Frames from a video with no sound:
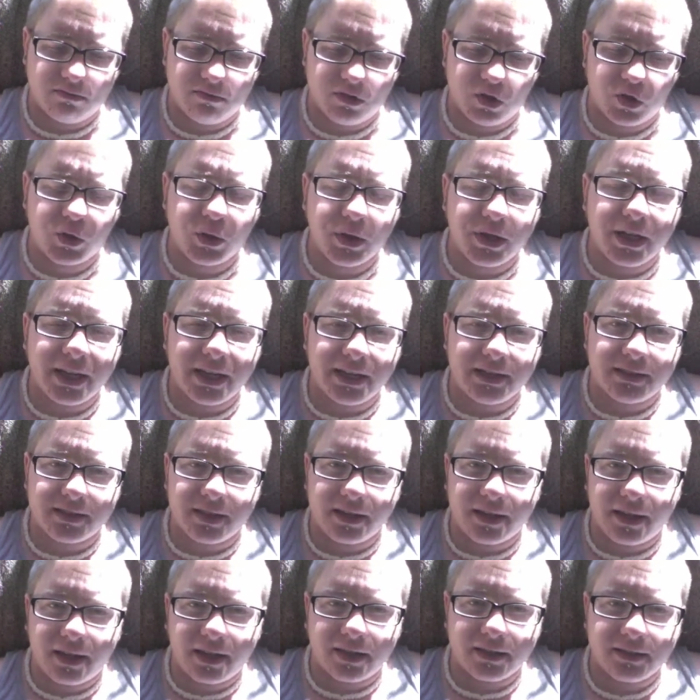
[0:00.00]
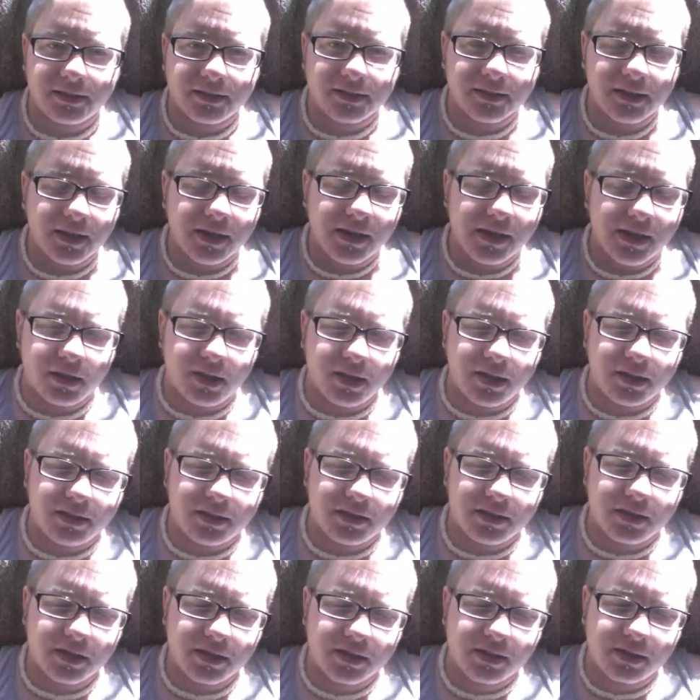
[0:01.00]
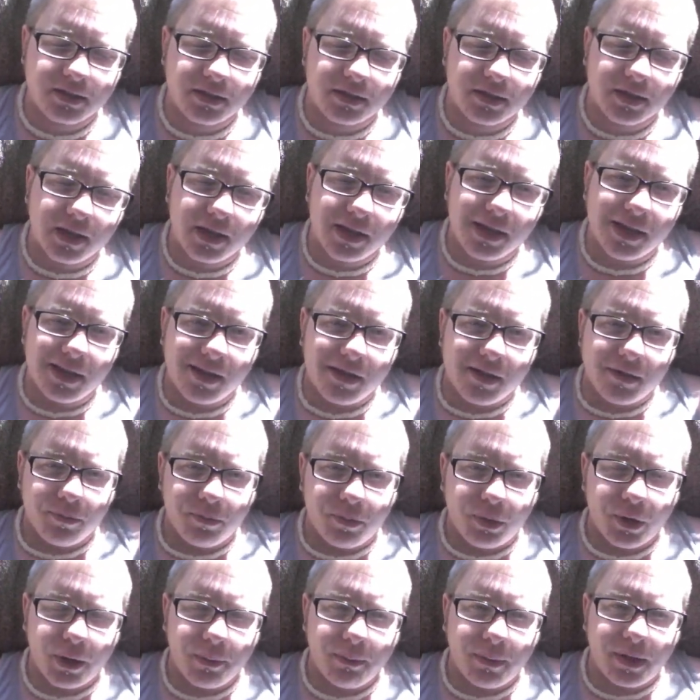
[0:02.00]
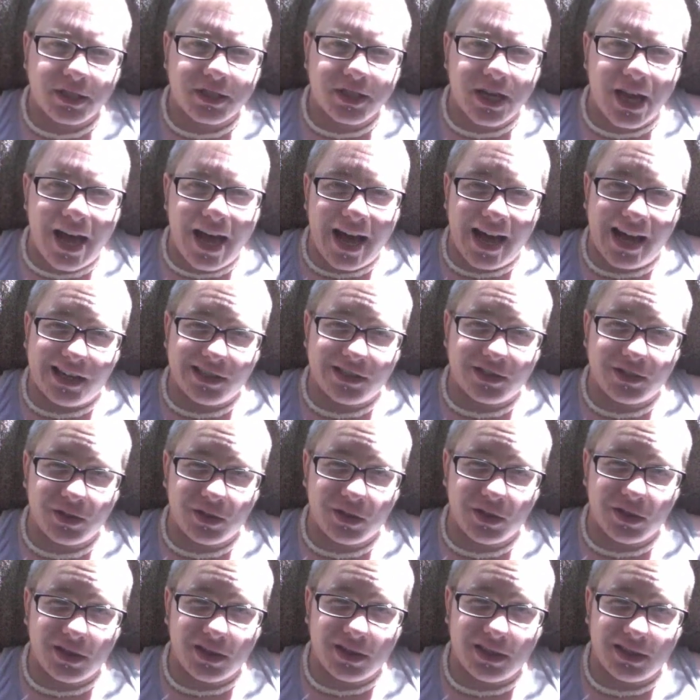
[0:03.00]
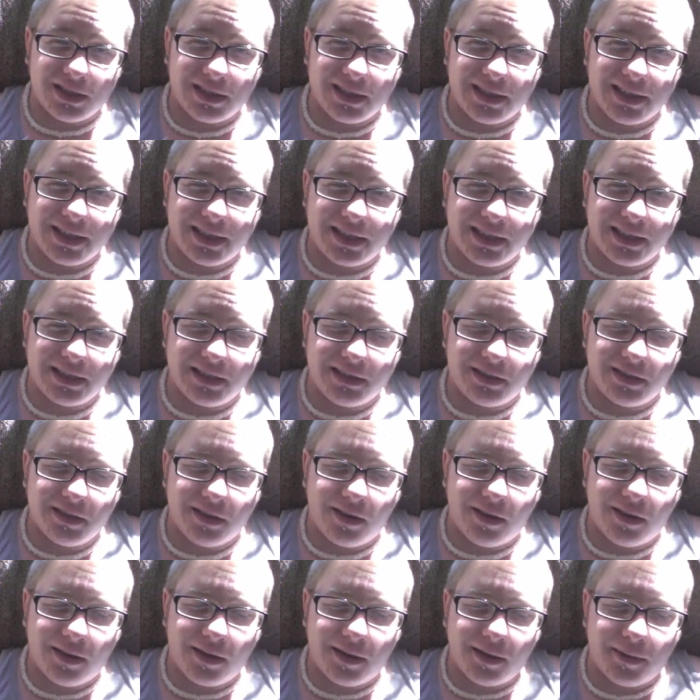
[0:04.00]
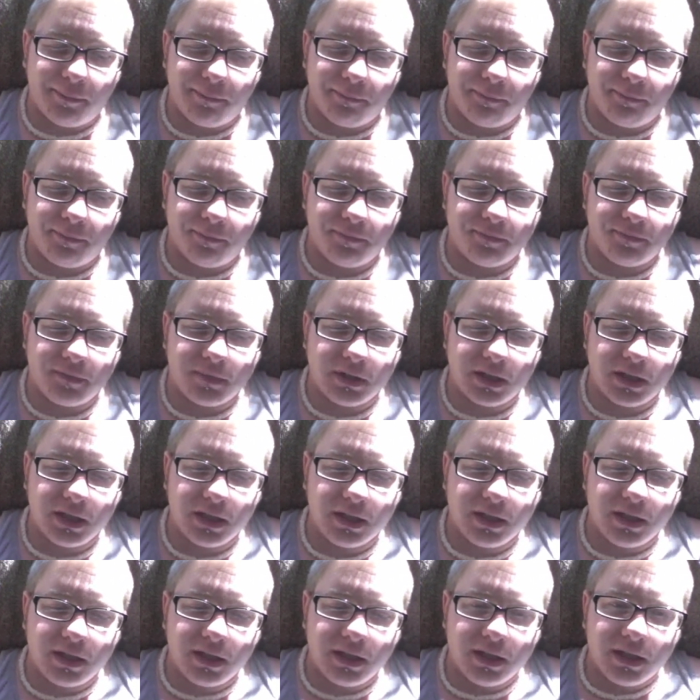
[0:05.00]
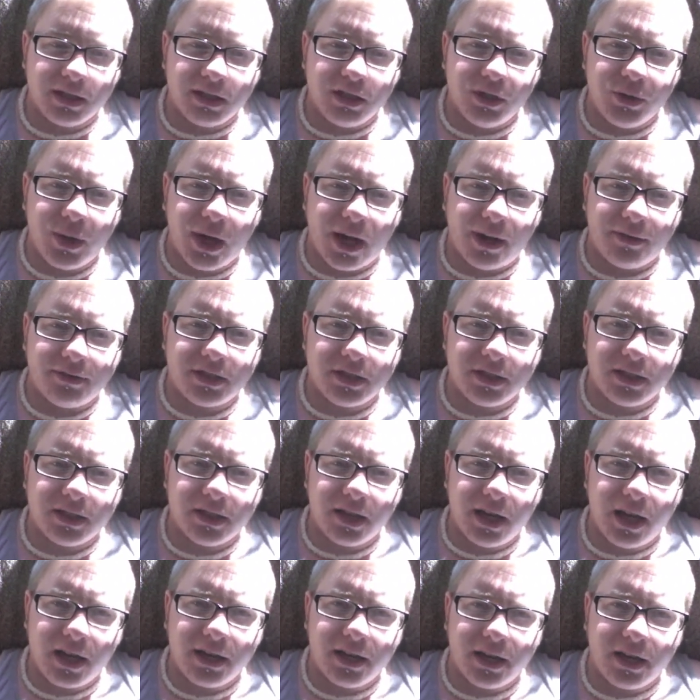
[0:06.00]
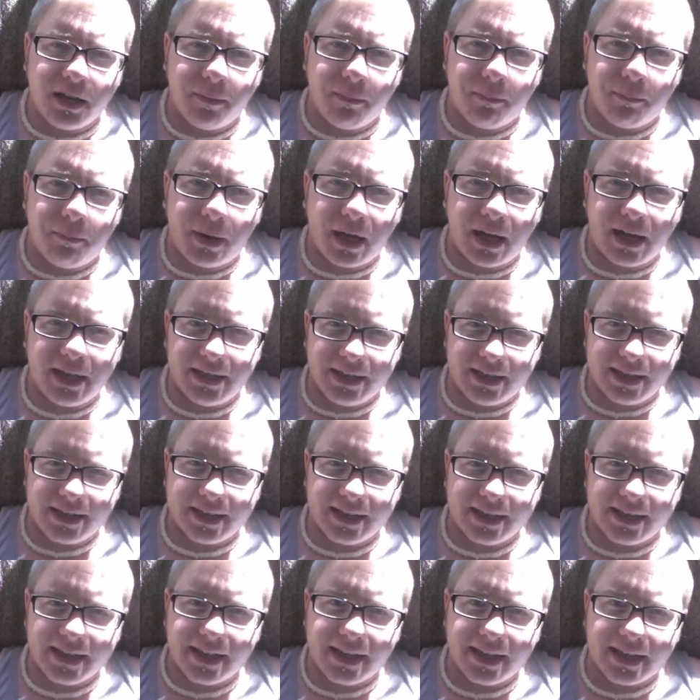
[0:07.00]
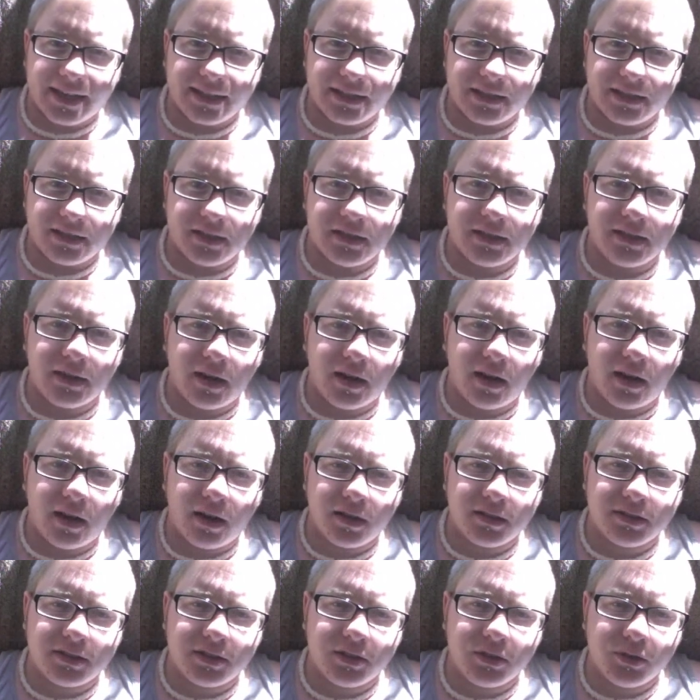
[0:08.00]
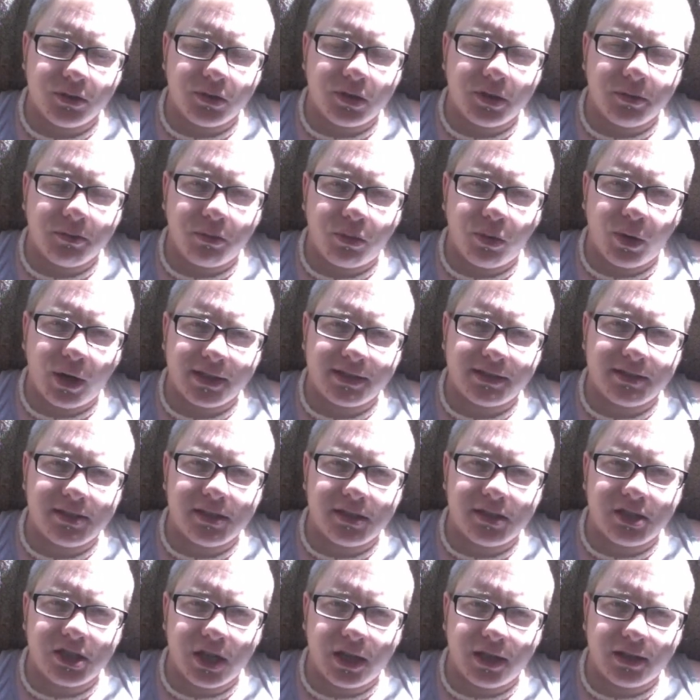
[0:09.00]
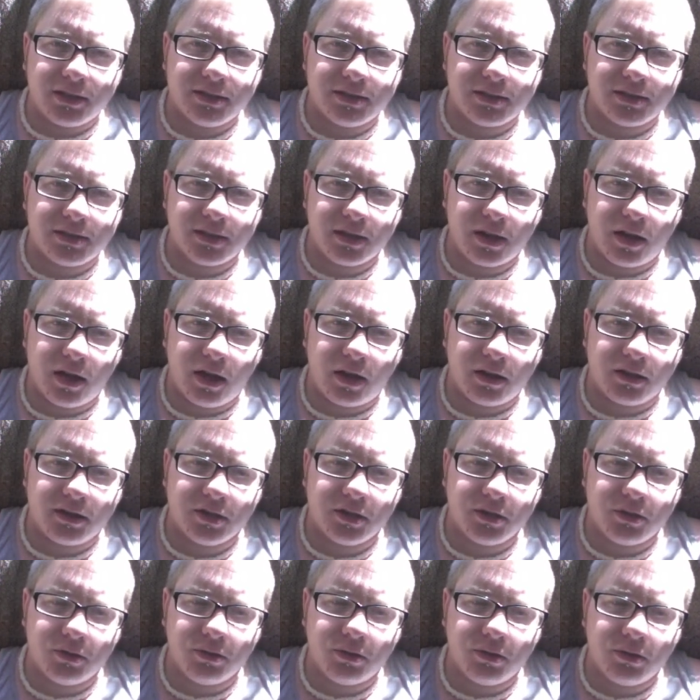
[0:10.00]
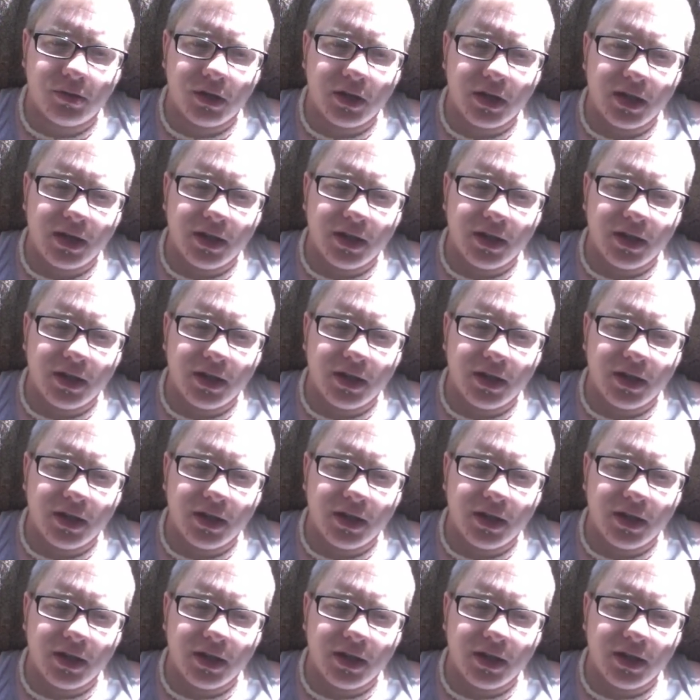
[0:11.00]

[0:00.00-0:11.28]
creates. I guess it's just pretty much a hassle, and um, you have to end up binding again uh, to compress the chest uh, to